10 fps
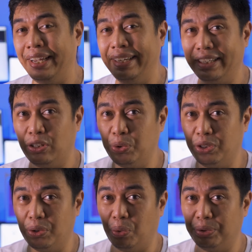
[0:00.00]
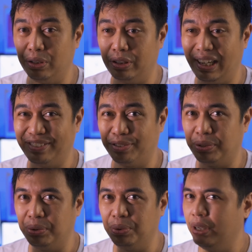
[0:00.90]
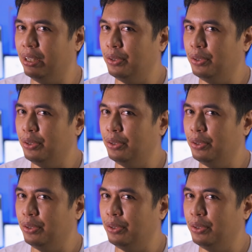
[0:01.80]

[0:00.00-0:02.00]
It goes to only up to f2.